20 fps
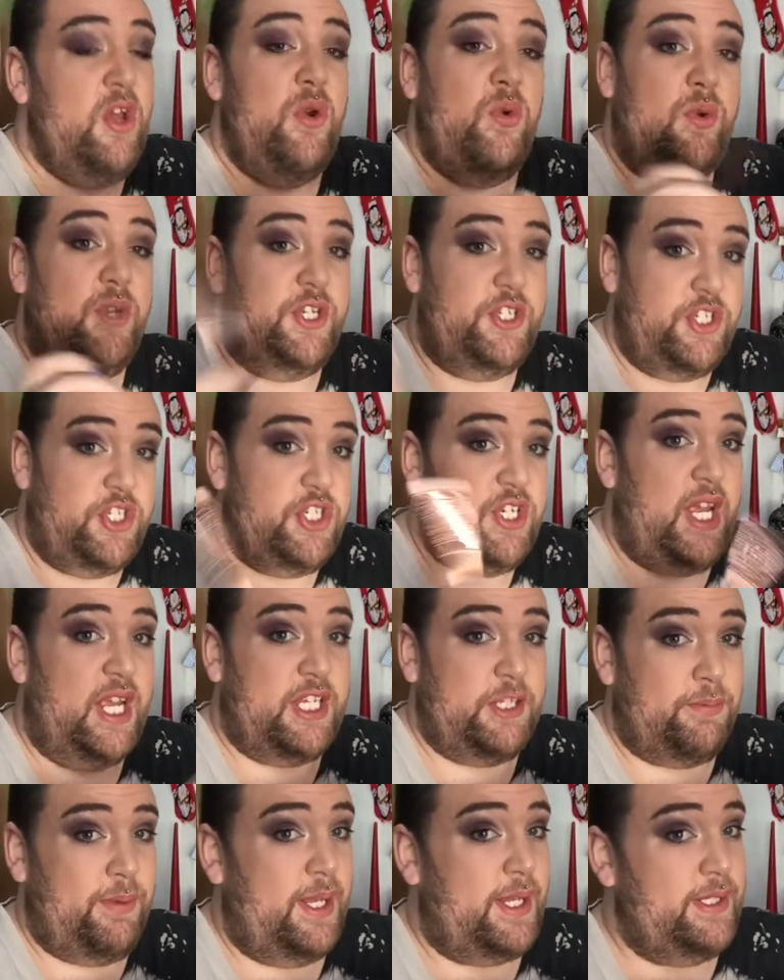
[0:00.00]
which
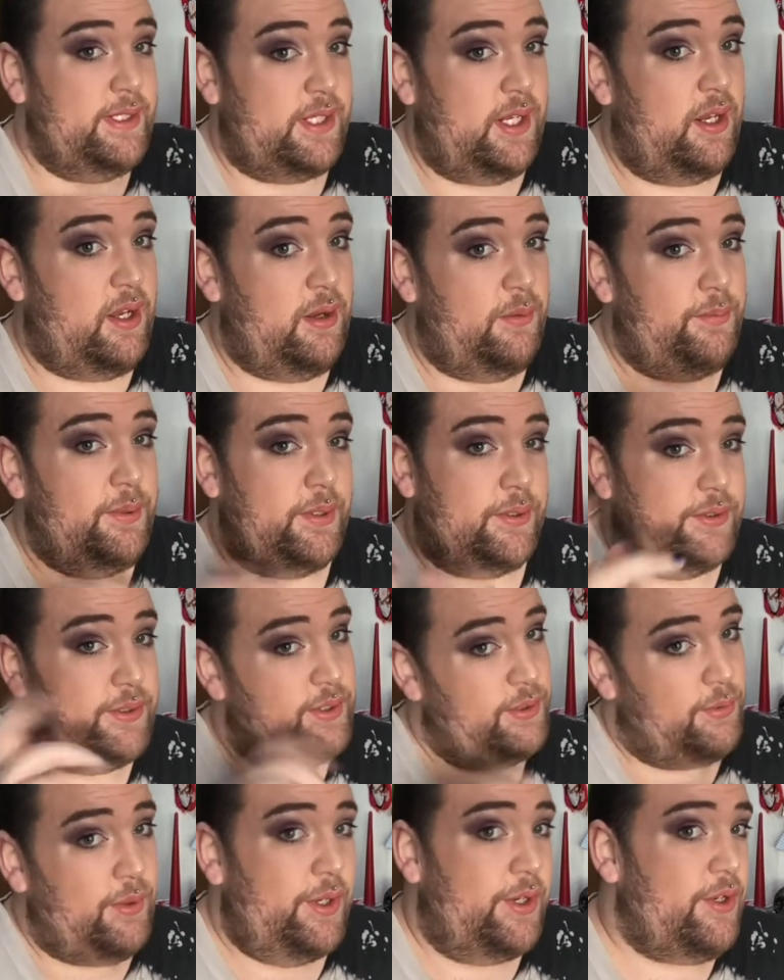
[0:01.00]
explains a lot because
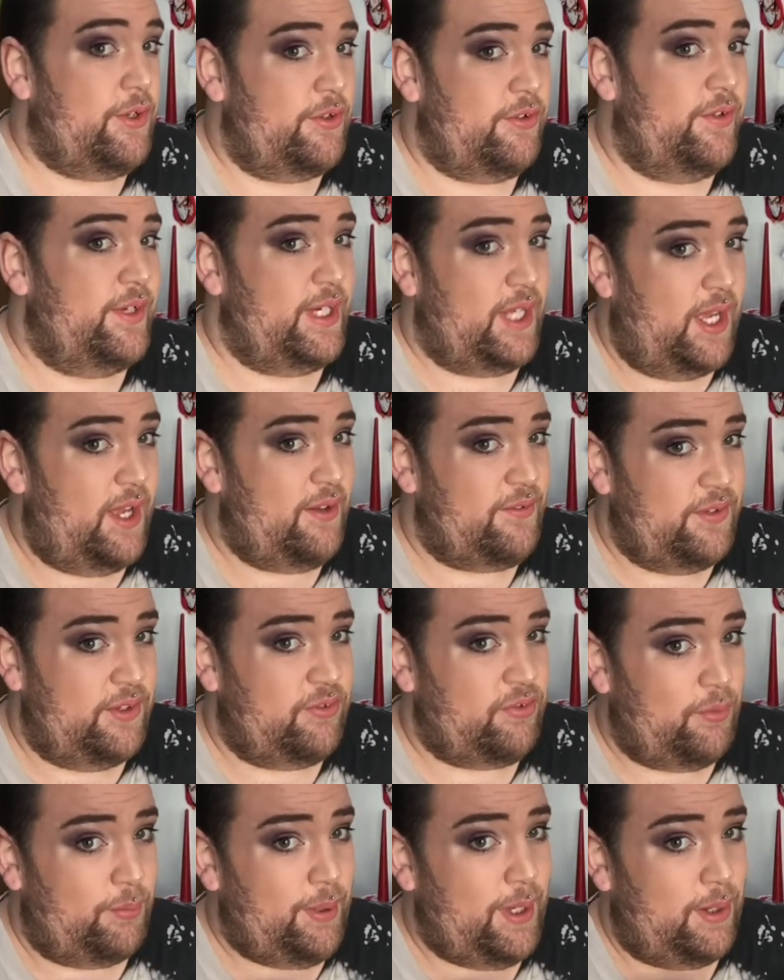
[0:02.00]
the one I already have is
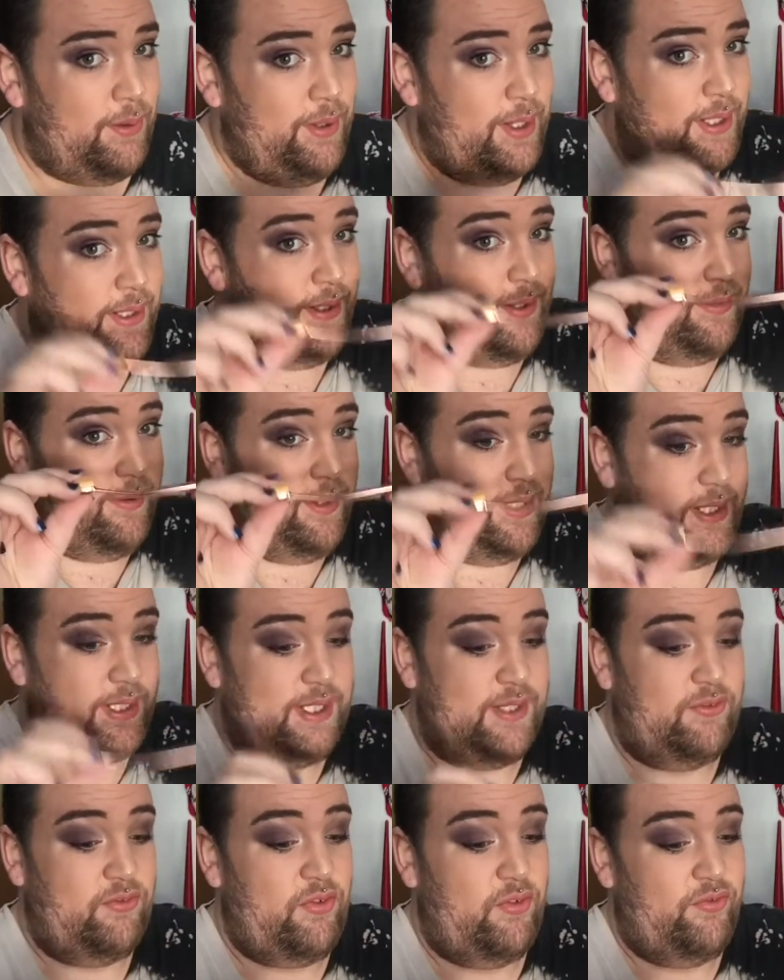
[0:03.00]
from Poundland and this
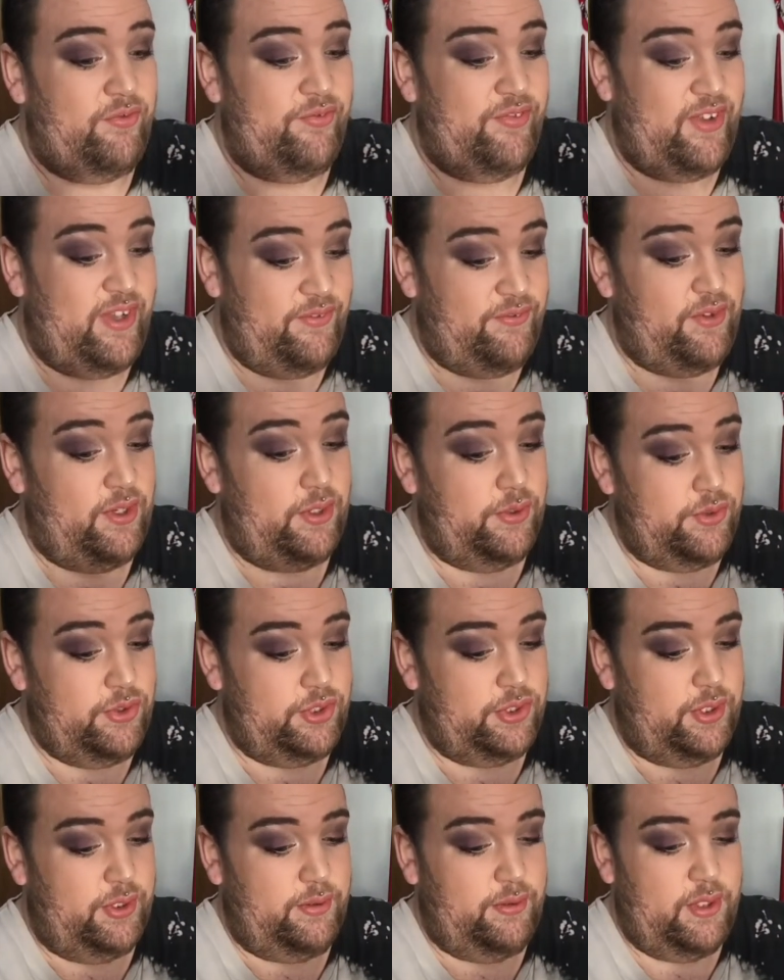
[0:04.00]
is from
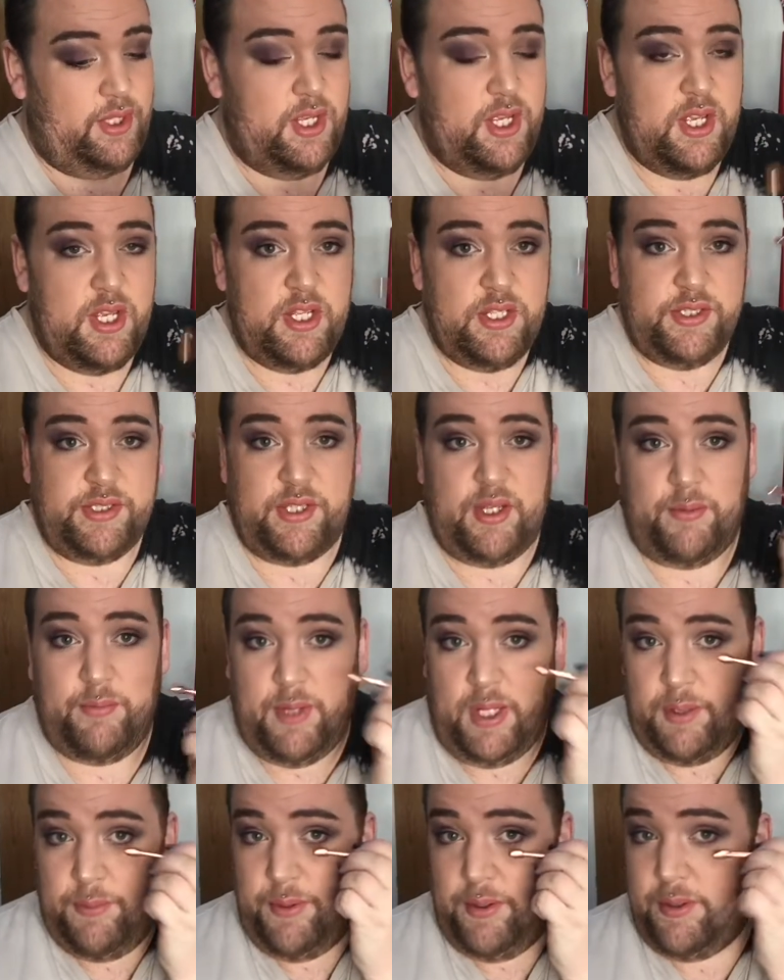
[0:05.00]
Revolution. So
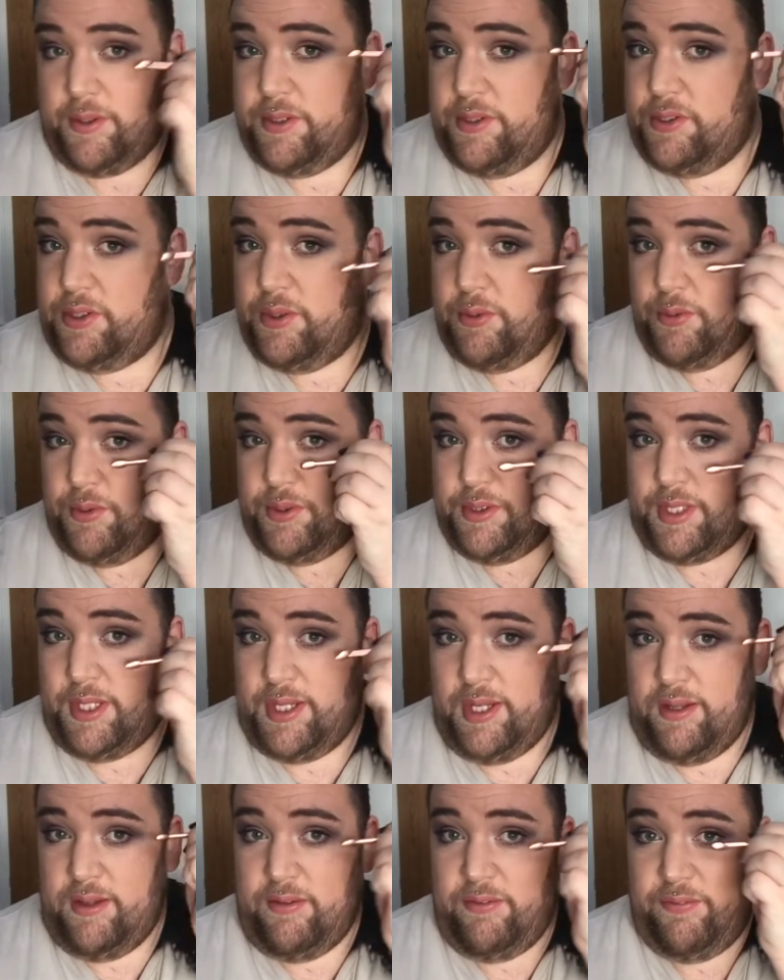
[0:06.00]
maybe I can do
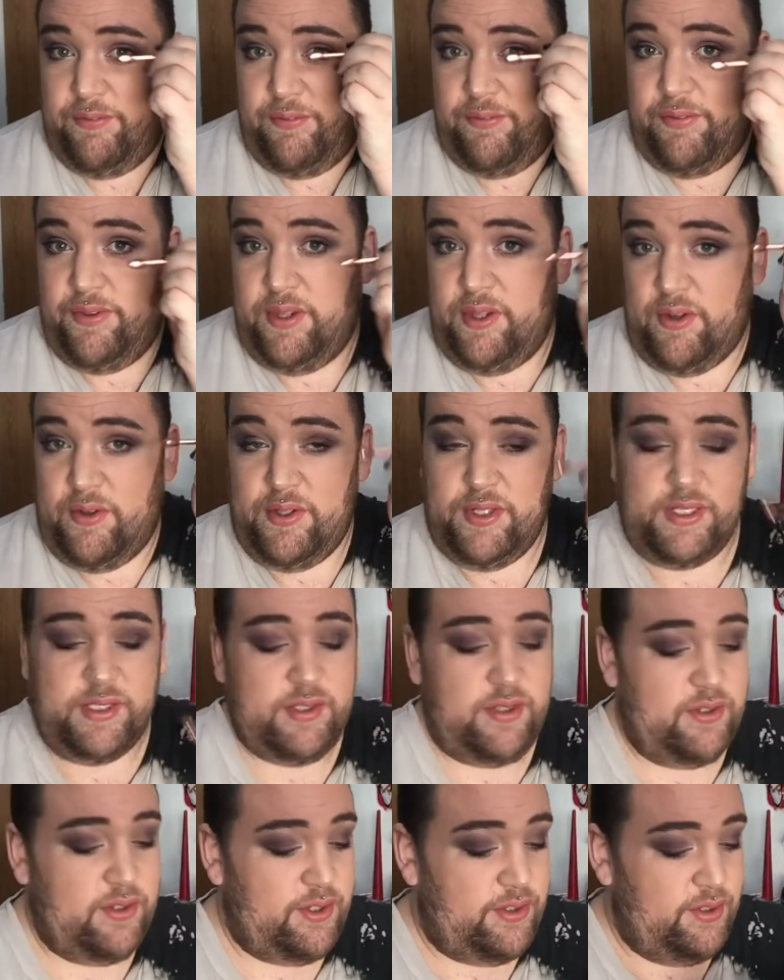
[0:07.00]
underneath the eyes
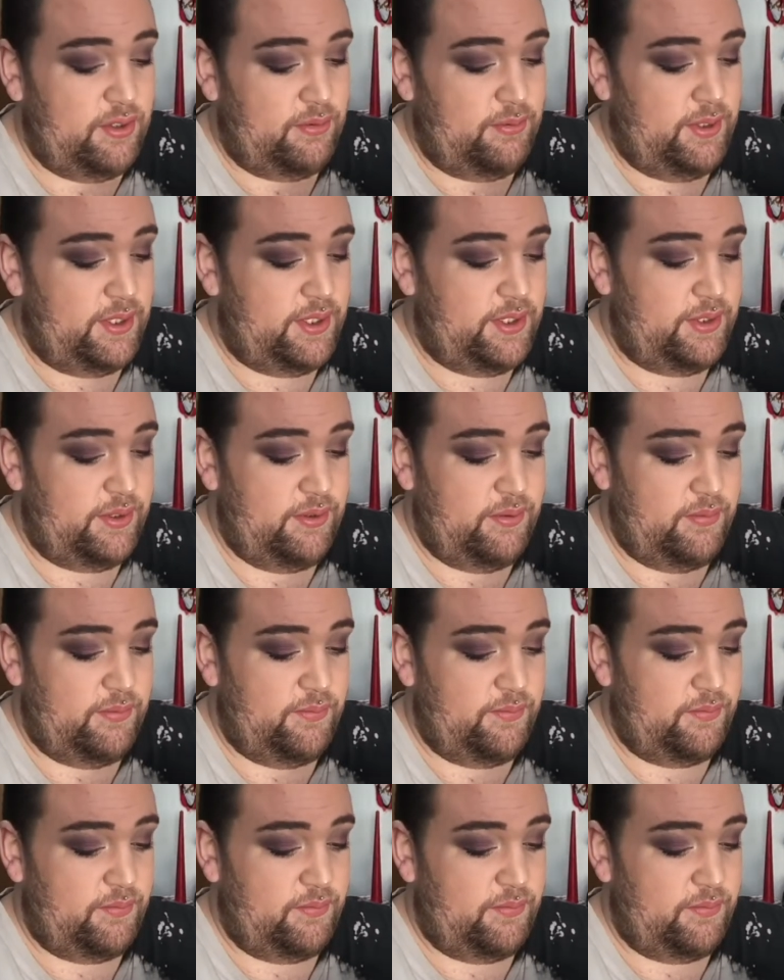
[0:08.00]
like I normally do.